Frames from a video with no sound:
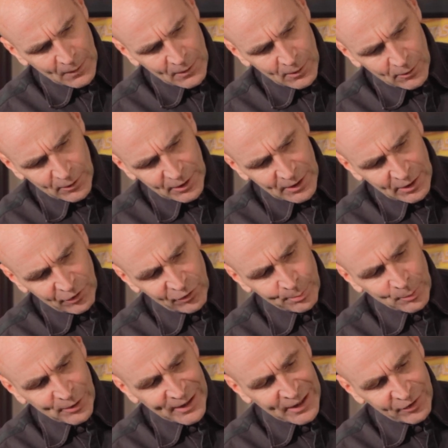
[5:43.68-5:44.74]
You know, you
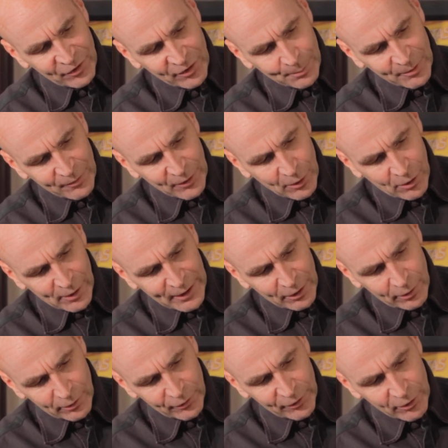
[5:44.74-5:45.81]
express some of the
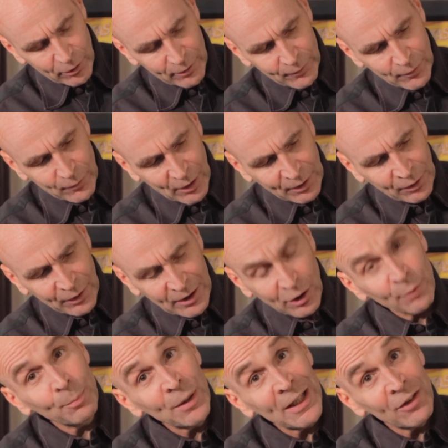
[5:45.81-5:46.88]
oils. You know, if you've got a
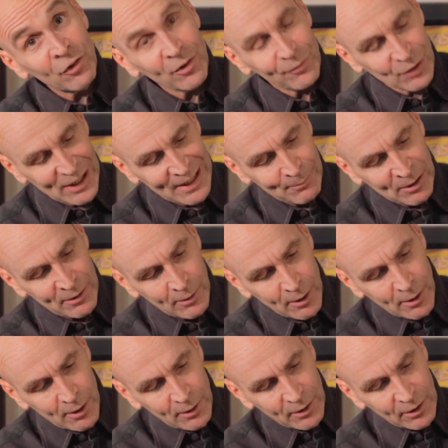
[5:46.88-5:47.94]
thicker piece of lemon,
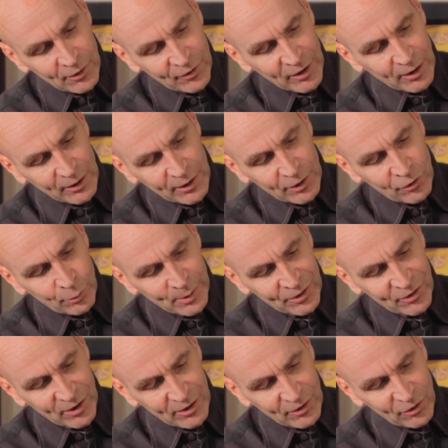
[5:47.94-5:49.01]
you can certainly
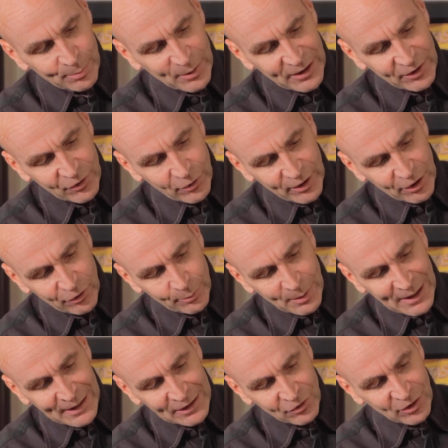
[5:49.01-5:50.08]
twist it and express oils,
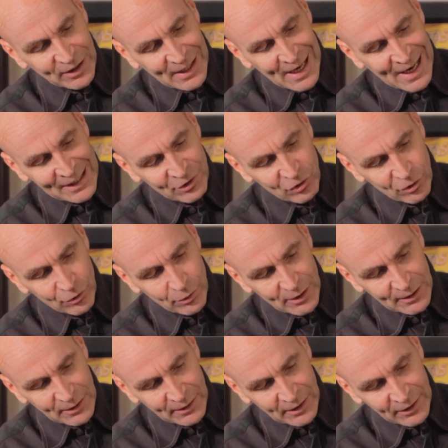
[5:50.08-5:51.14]
but actually as you're
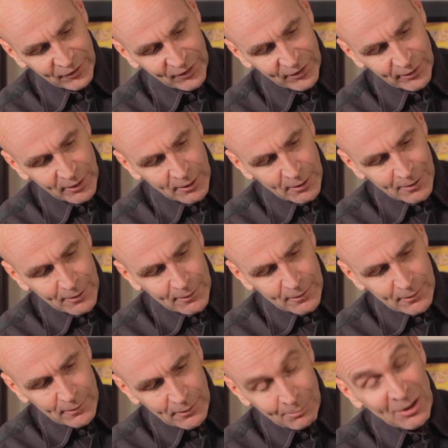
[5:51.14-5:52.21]
doing this,
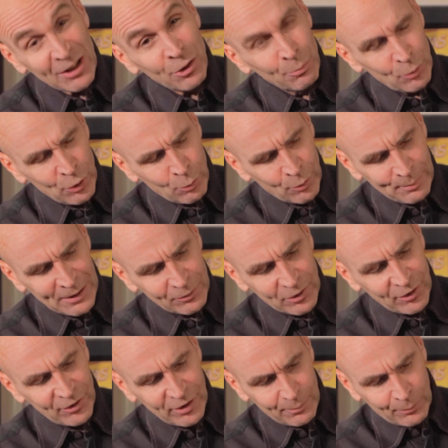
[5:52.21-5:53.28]
I mean, you won't be able
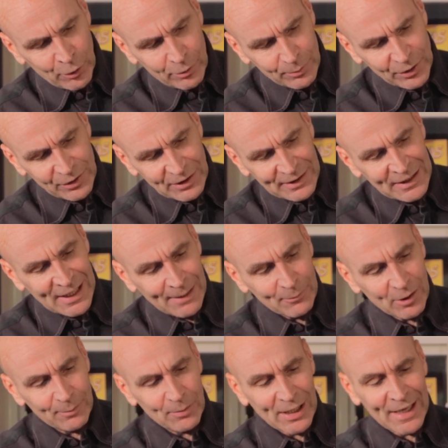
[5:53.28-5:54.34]
to see it probably on the
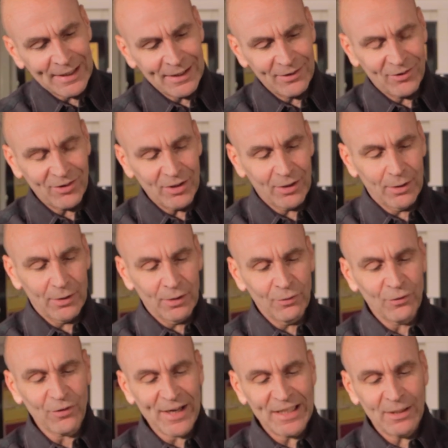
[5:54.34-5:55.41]
camera, but I can see the
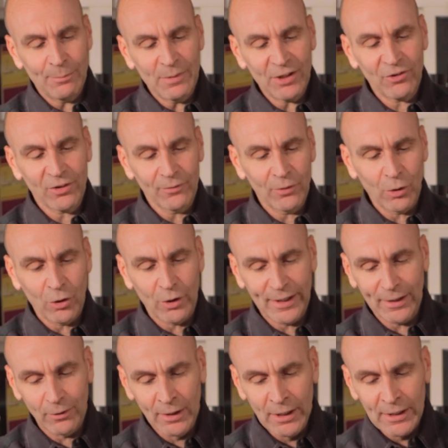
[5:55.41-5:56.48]
fine mist of the
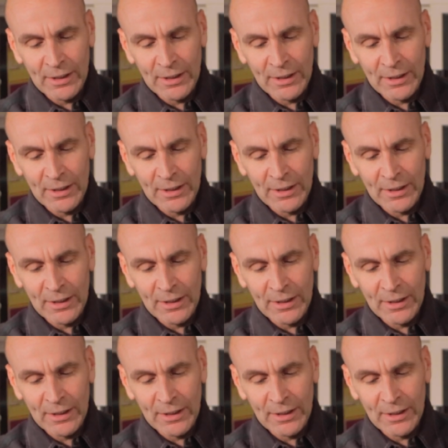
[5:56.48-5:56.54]
oil